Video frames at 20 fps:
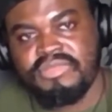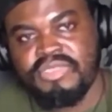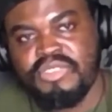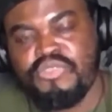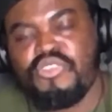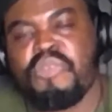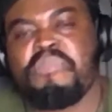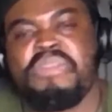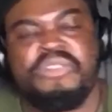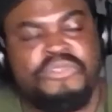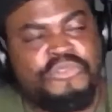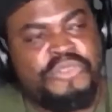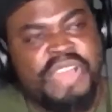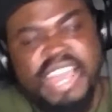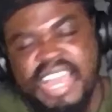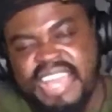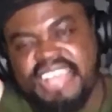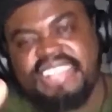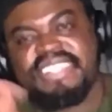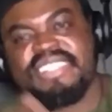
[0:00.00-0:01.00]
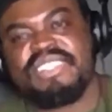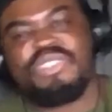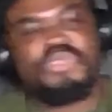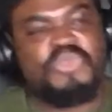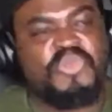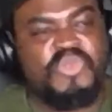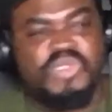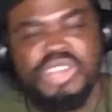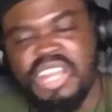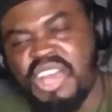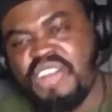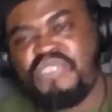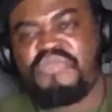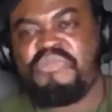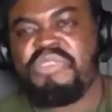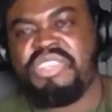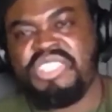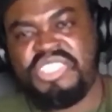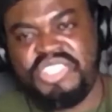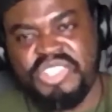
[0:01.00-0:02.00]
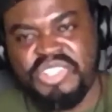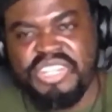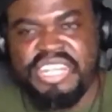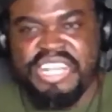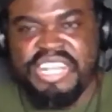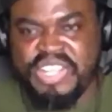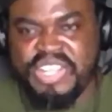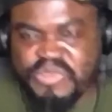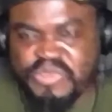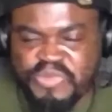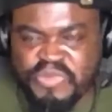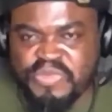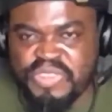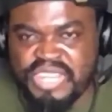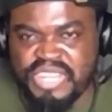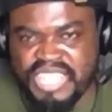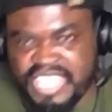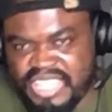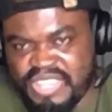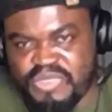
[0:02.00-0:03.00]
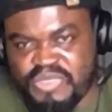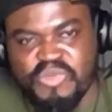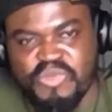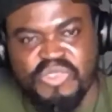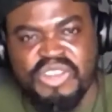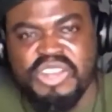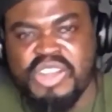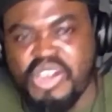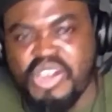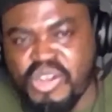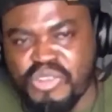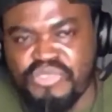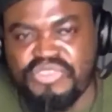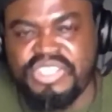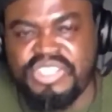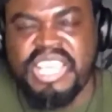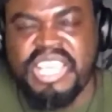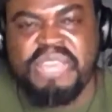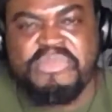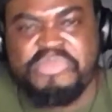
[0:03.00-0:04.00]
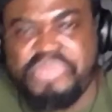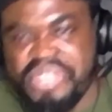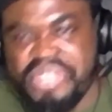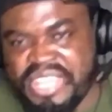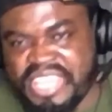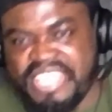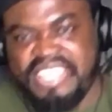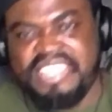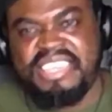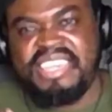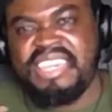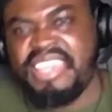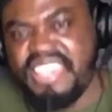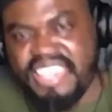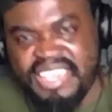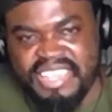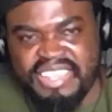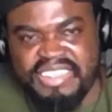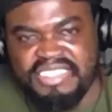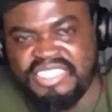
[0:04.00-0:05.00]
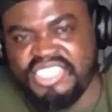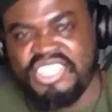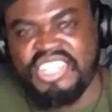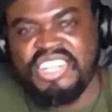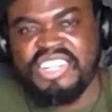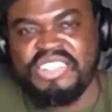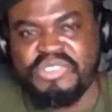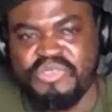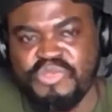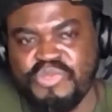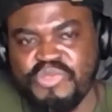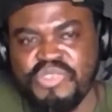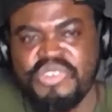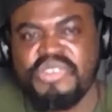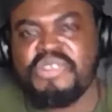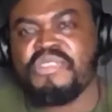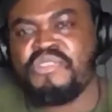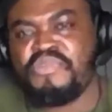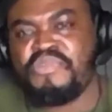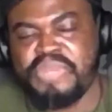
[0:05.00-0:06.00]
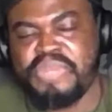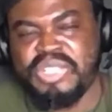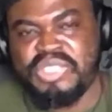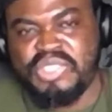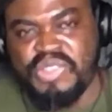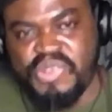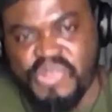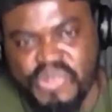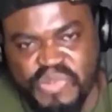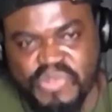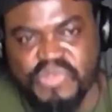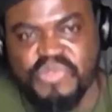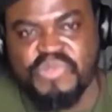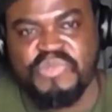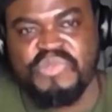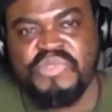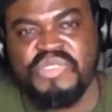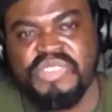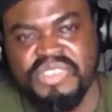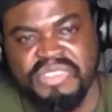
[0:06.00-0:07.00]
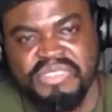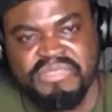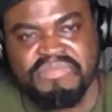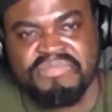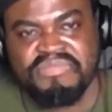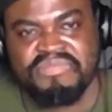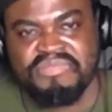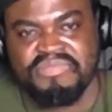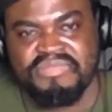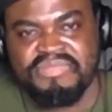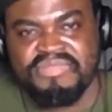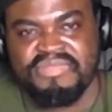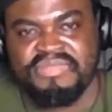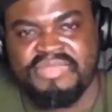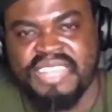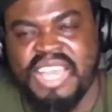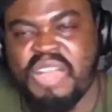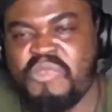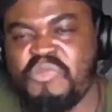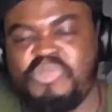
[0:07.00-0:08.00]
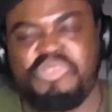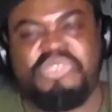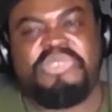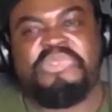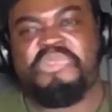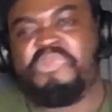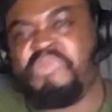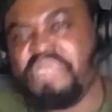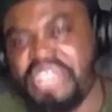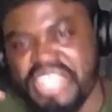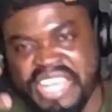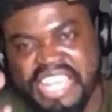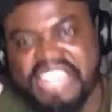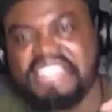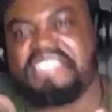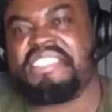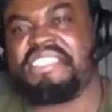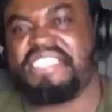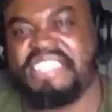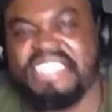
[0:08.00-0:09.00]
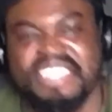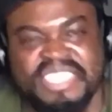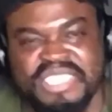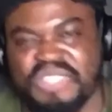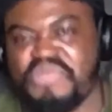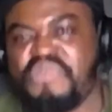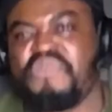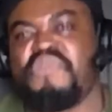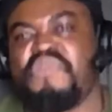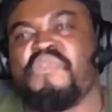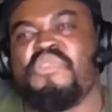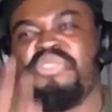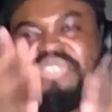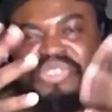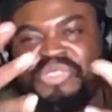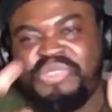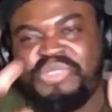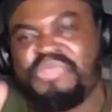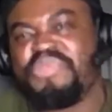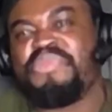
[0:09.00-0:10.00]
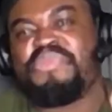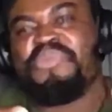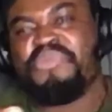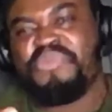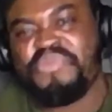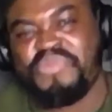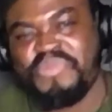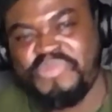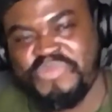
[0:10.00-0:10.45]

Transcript: For my fans who love me genuinely, who love Daybreak Again channel, who love Patrol, I will do reactions for you.